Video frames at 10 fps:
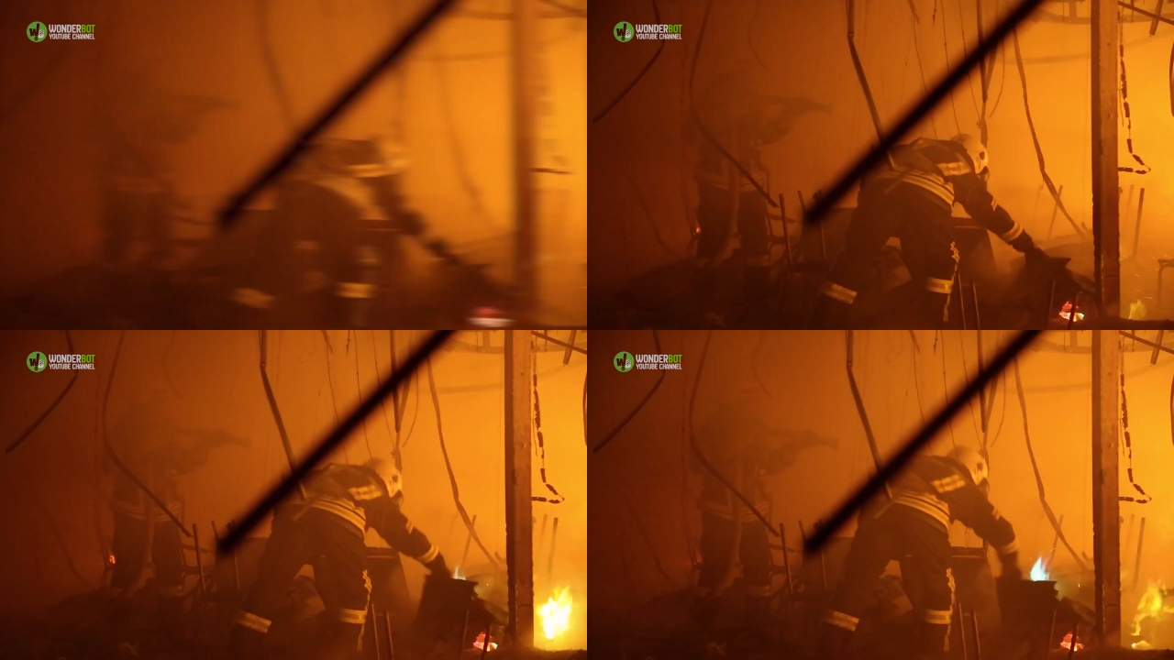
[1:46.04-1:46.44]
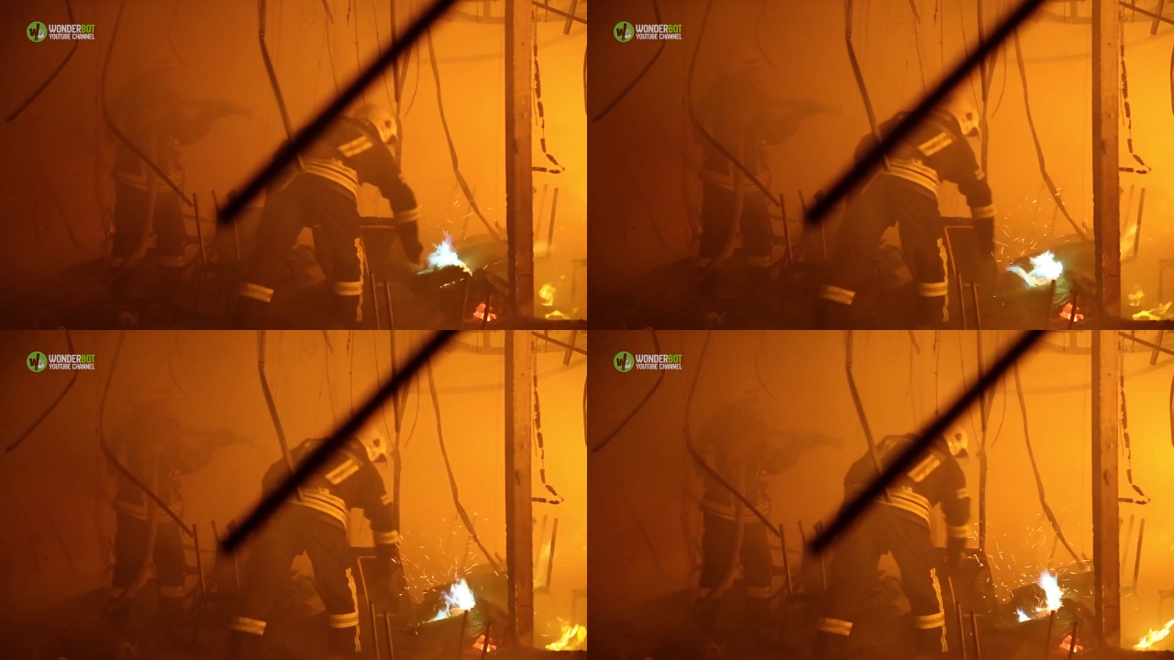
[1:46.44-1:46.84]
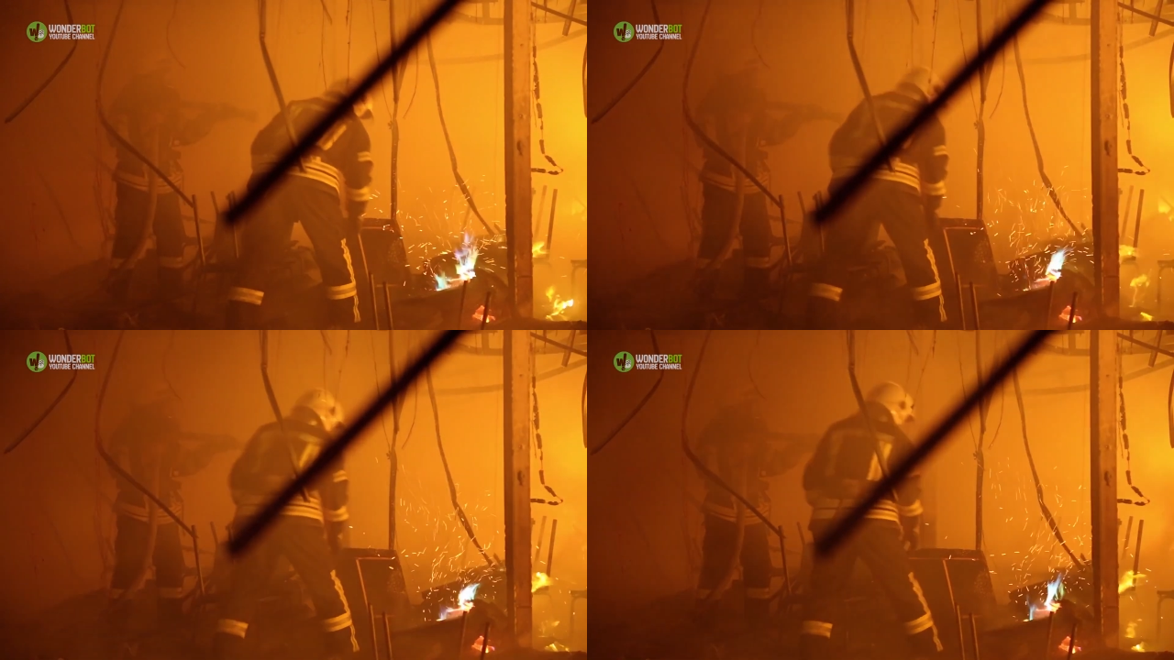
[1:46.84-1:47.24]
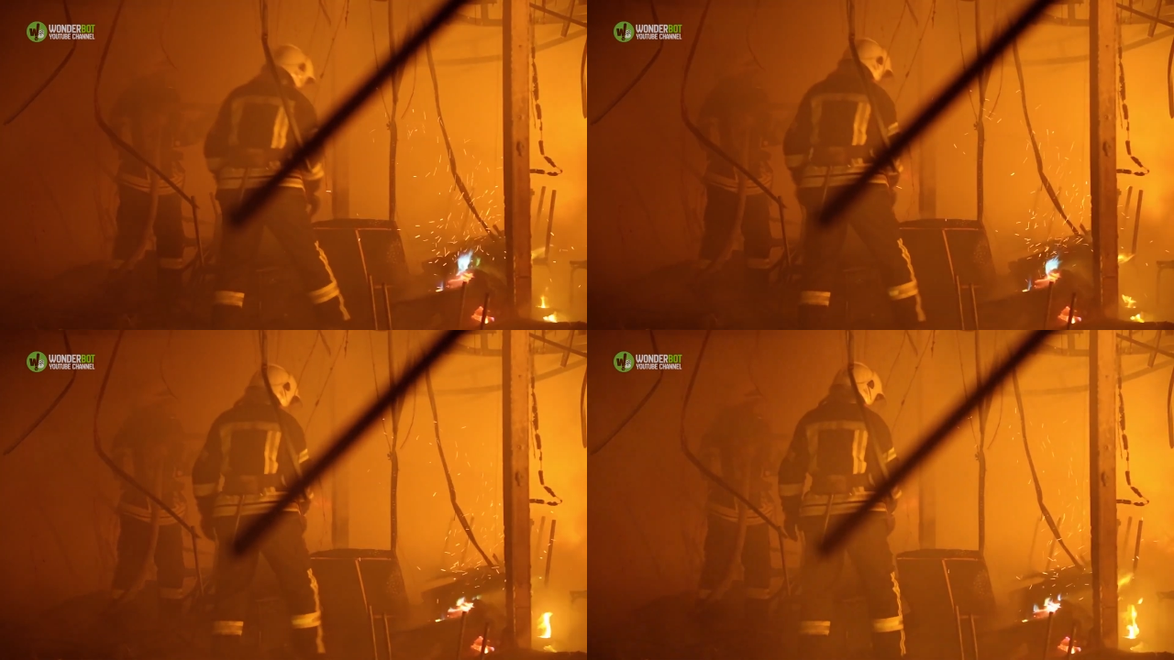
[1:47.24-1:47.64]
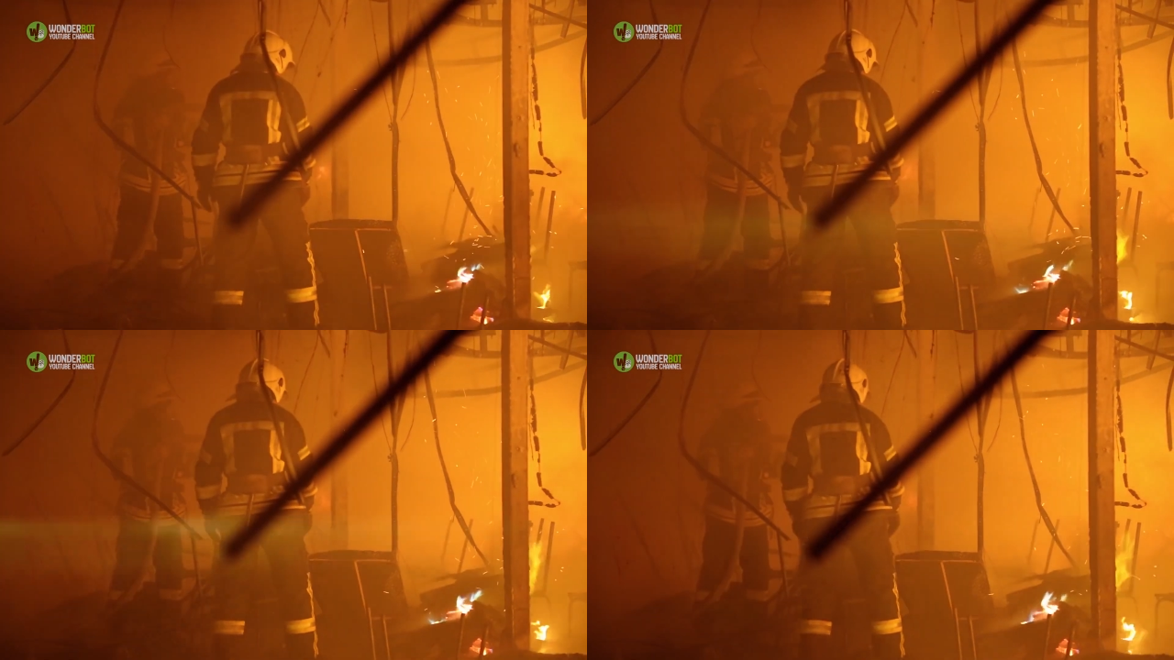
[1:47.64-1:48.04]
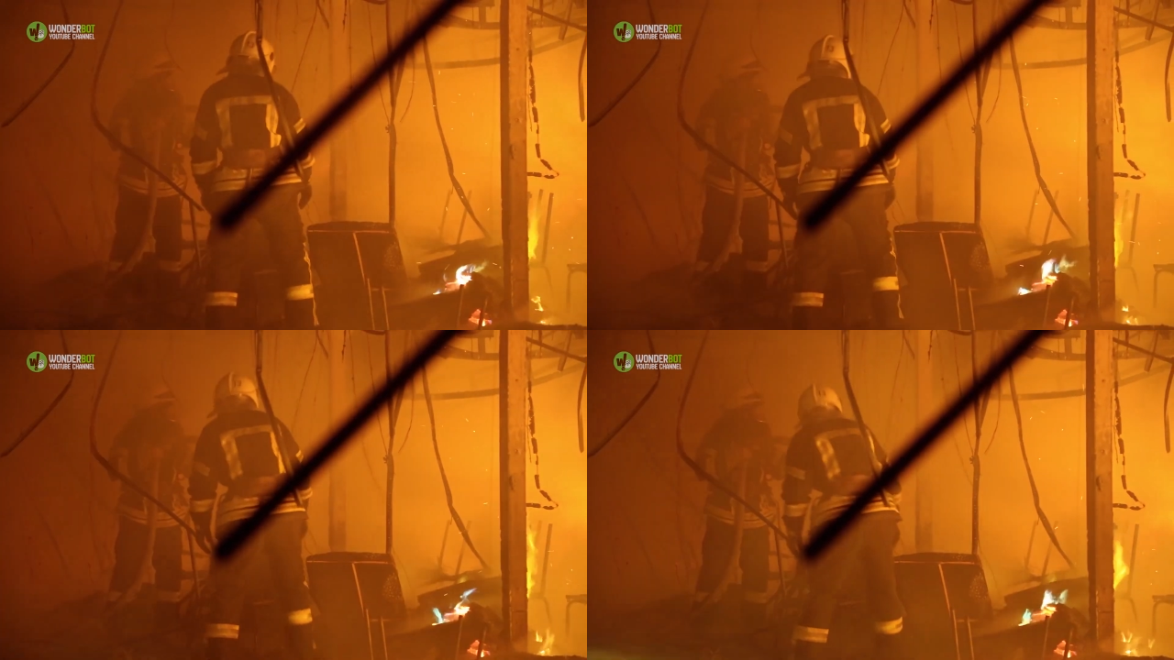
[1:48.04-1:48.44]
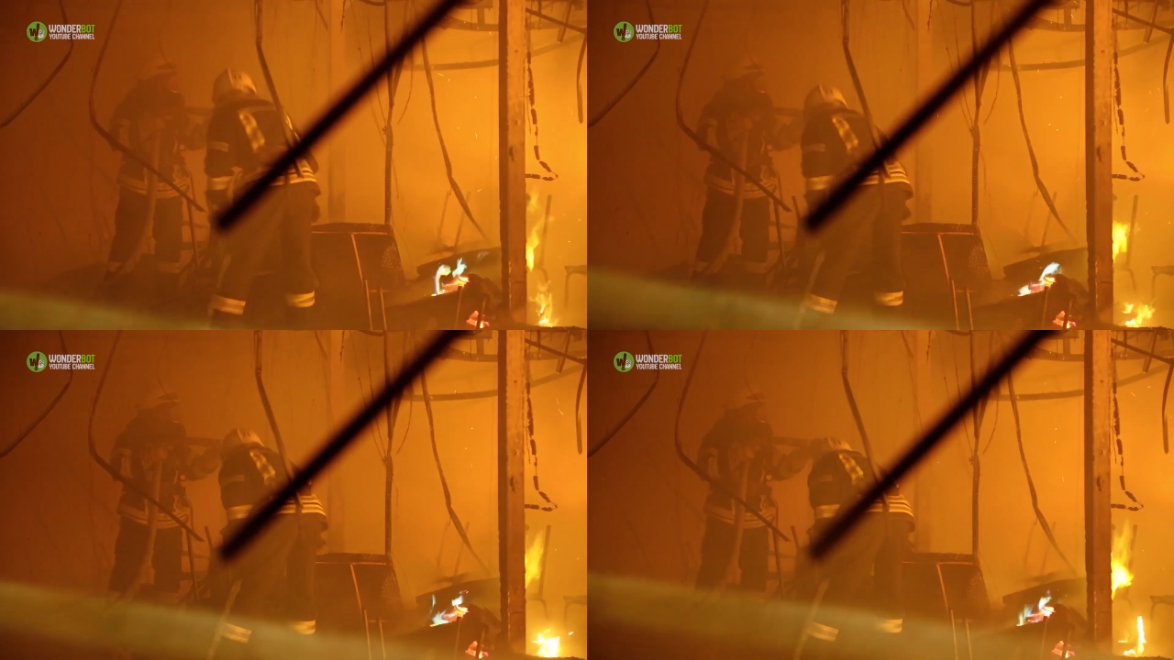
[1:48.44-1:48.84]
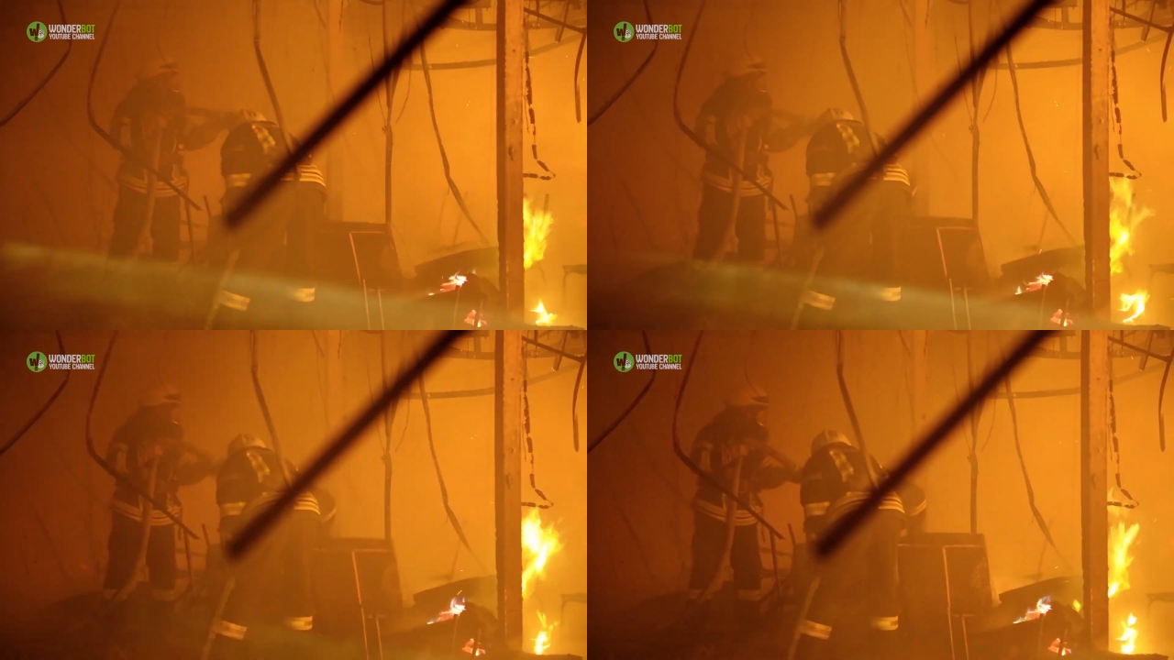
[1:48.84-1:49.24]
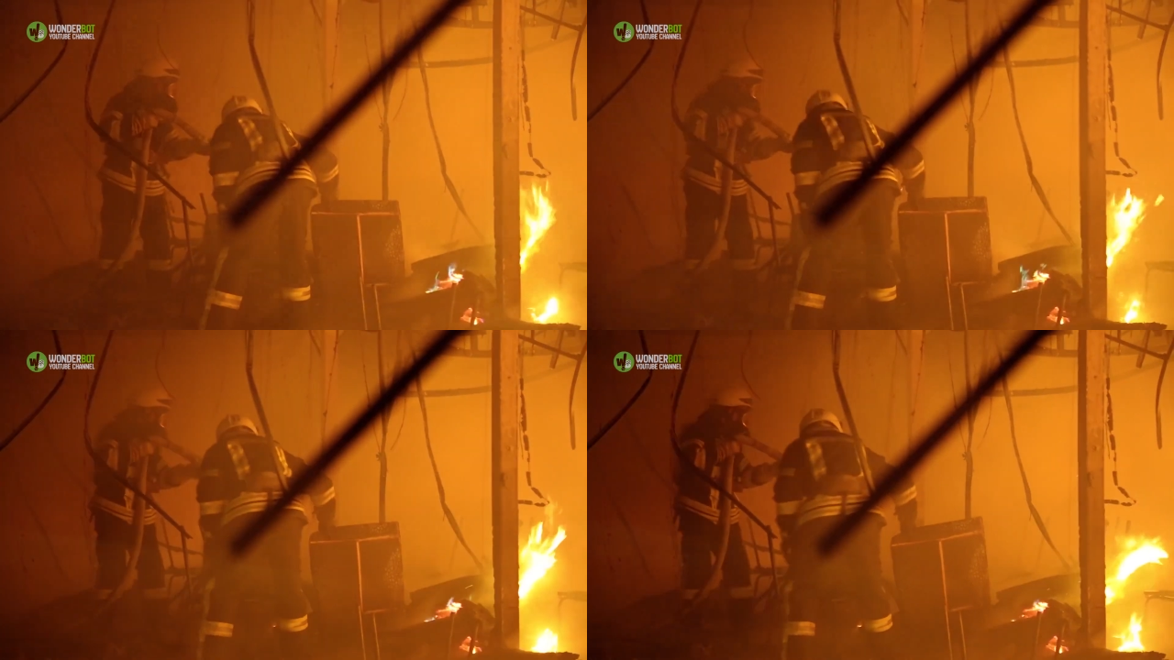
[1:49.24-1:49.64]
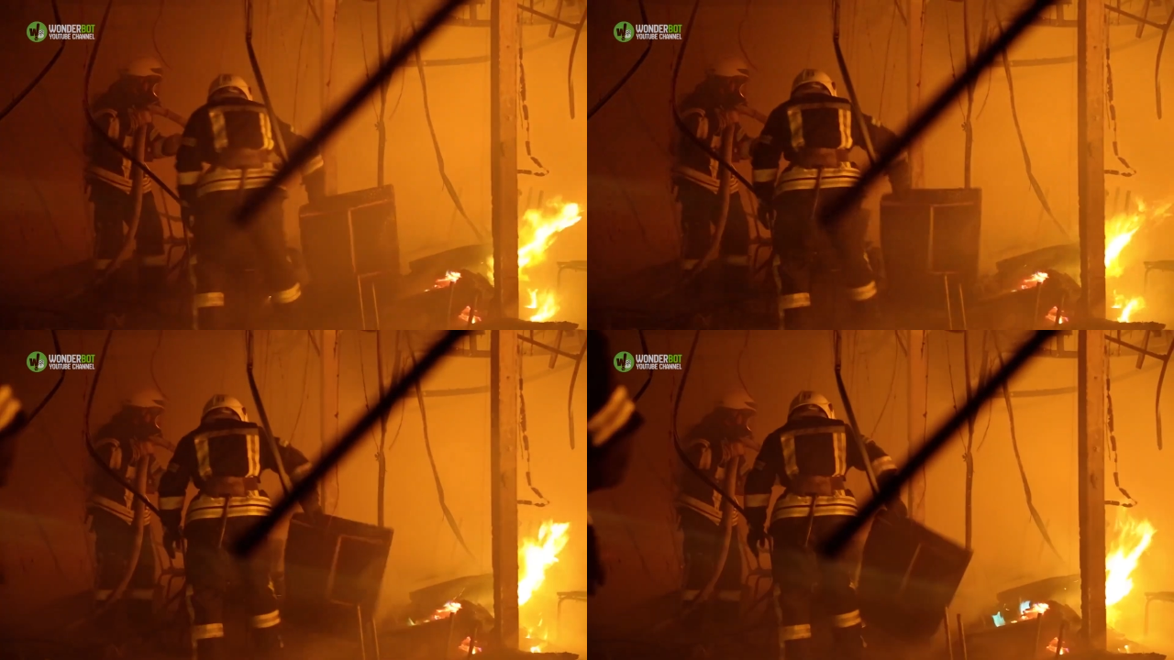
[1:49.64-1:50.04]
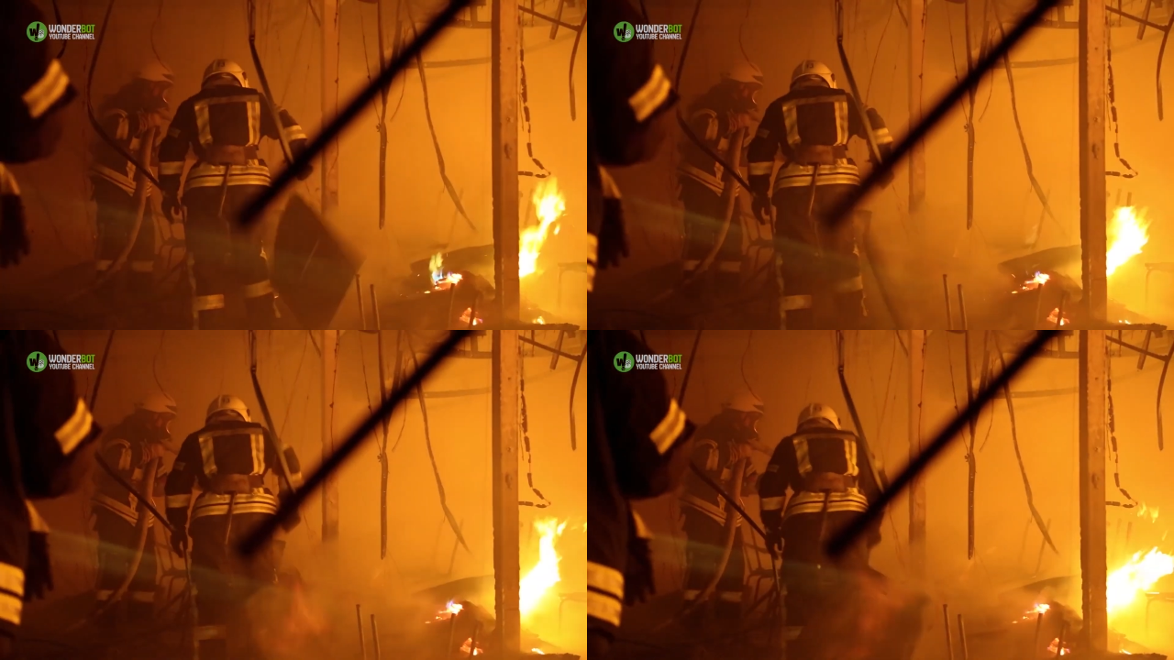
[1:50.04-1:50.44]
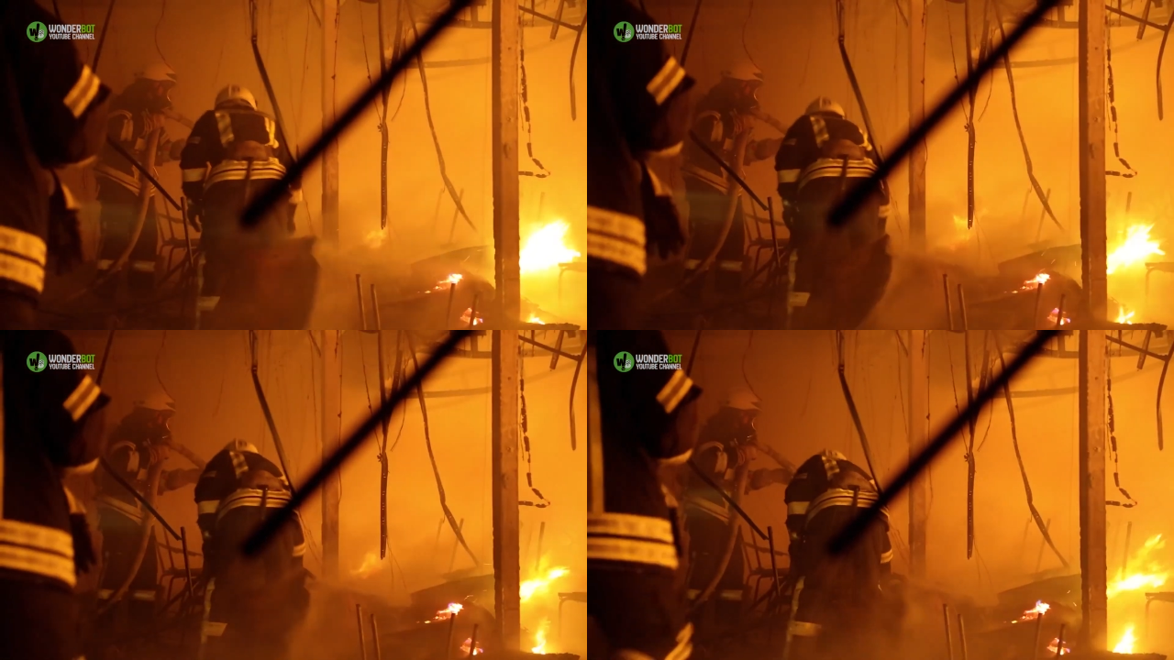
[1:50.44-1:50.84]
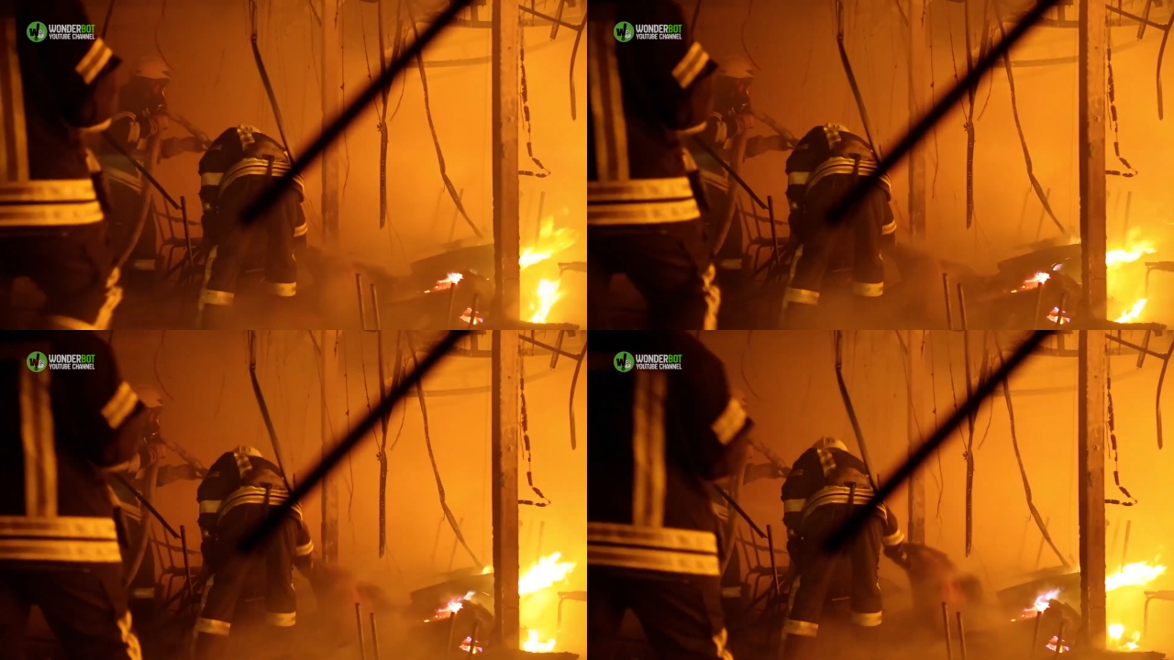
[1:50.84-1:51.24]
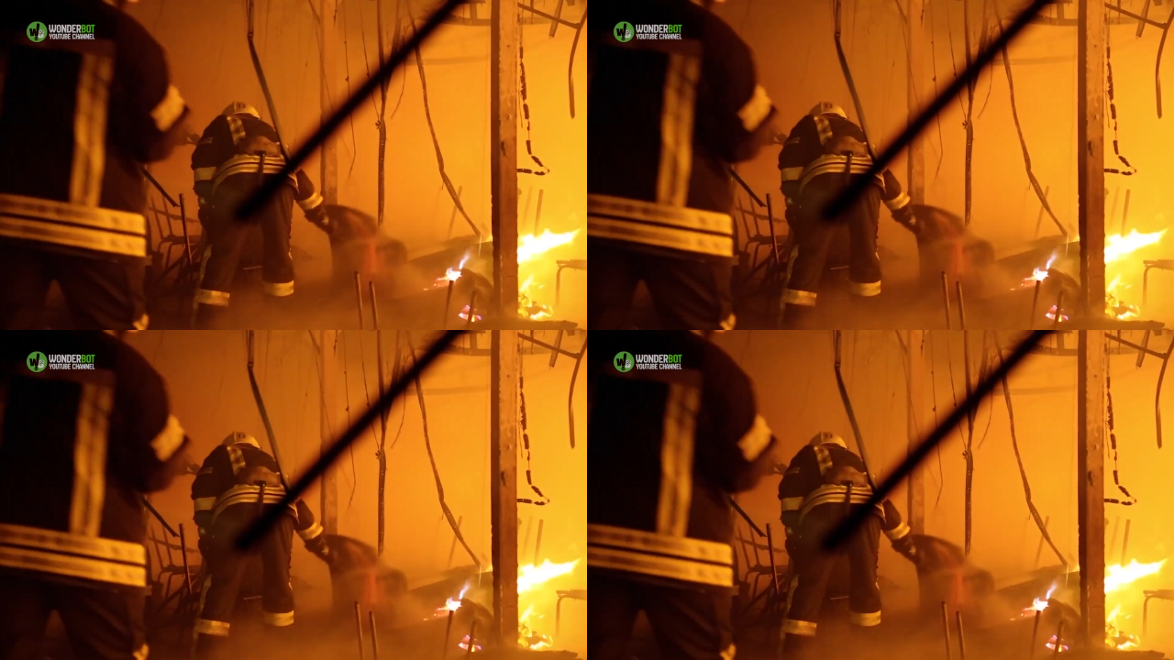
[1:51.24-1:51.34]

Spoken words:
(no speaker visible)